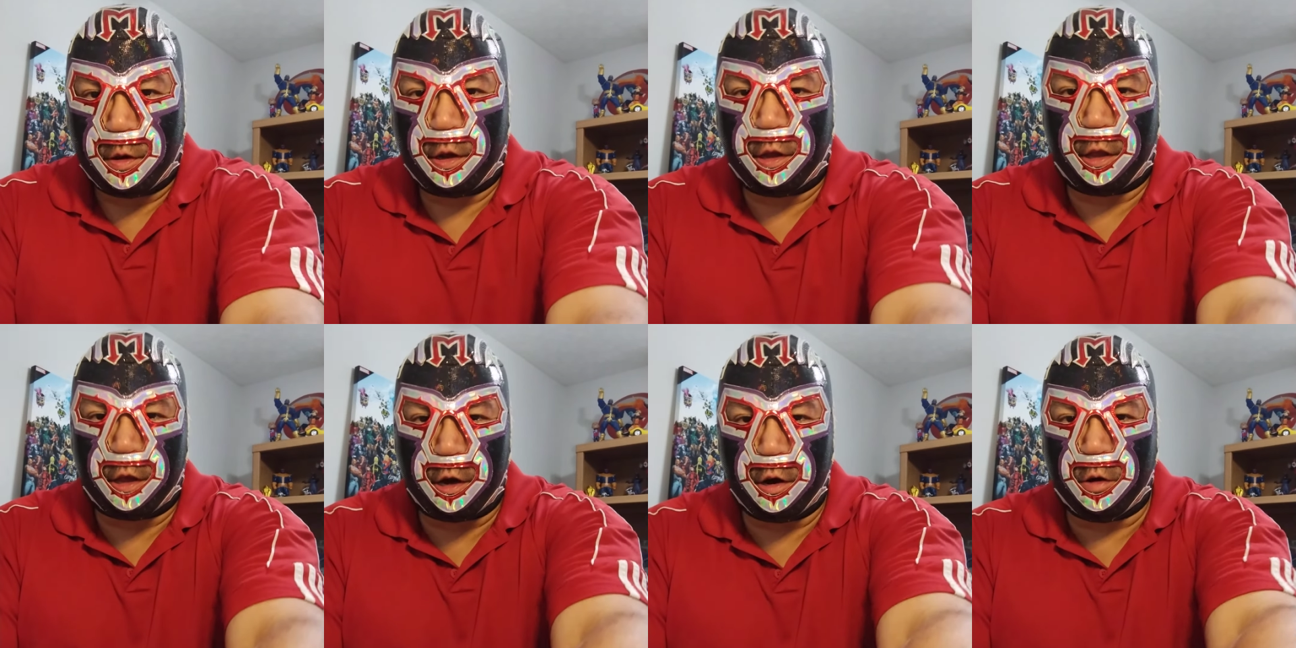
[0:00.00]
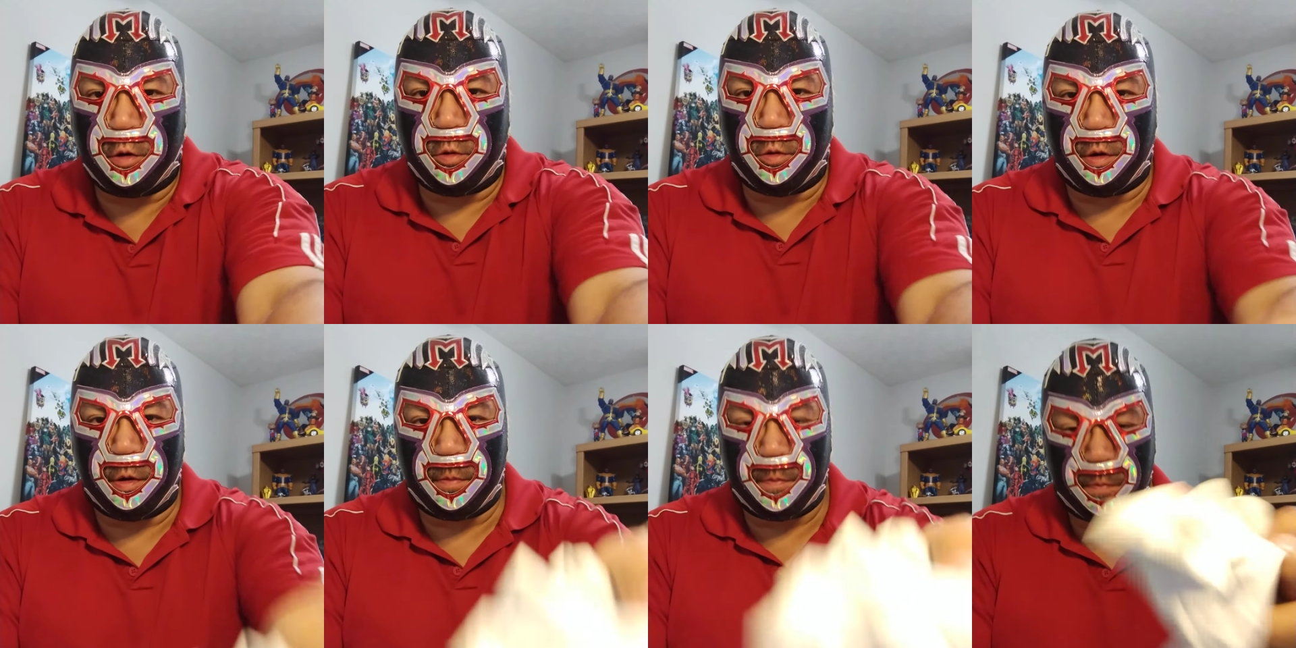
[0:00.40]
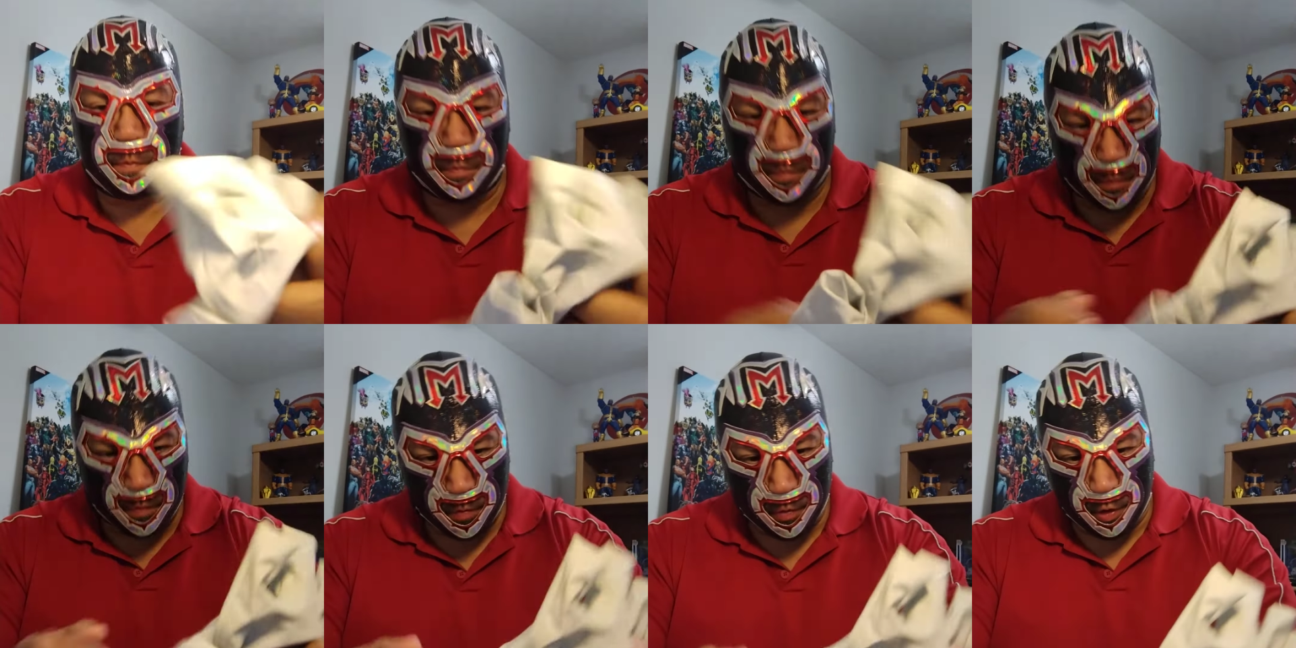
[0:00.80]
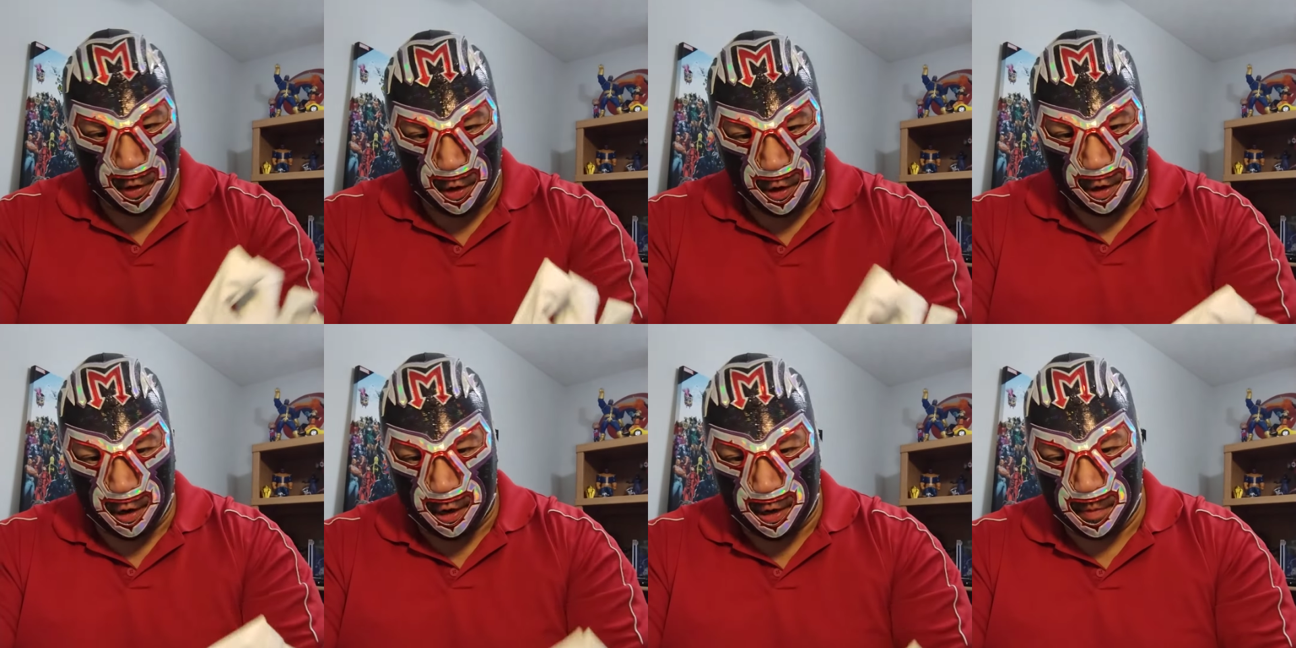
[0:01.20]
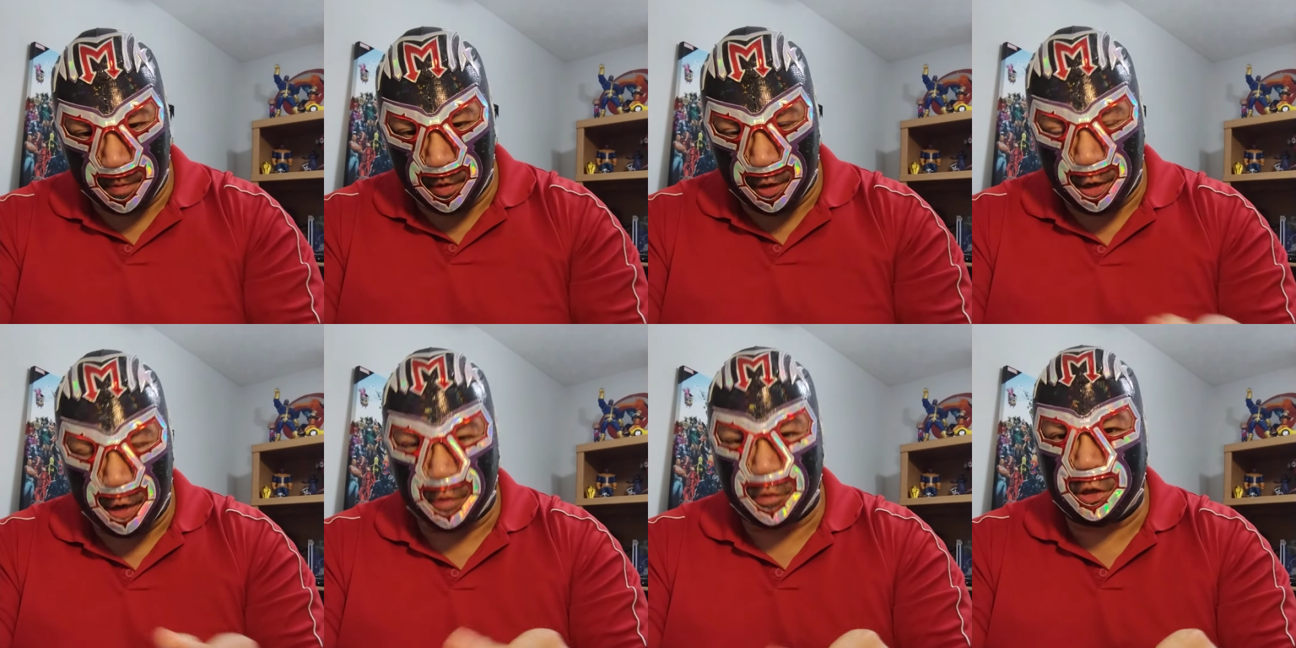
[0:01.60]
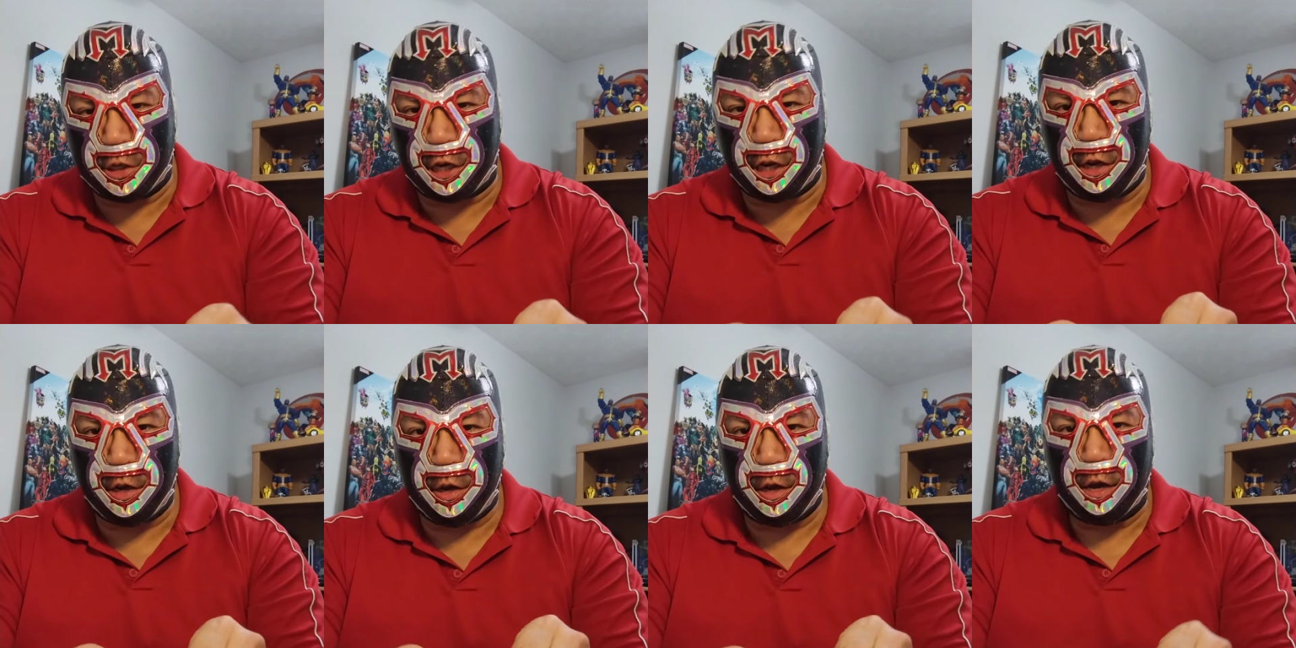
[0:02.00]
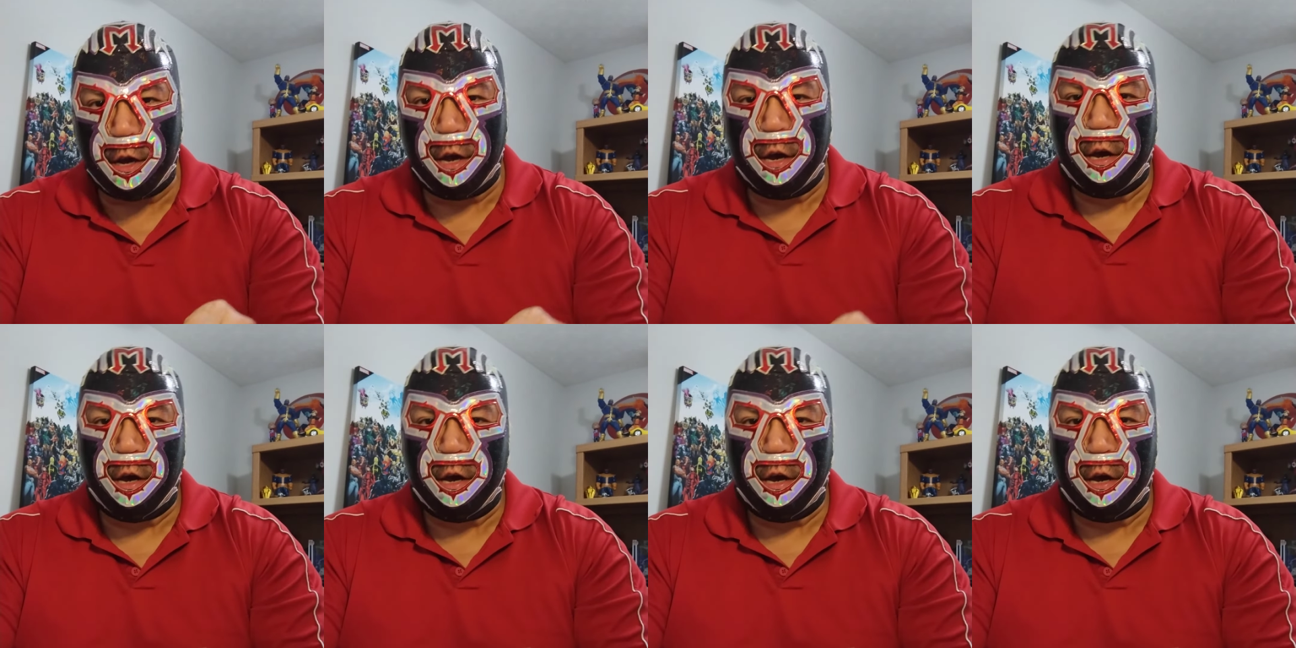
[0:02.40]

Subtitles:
Hello, I'm the OG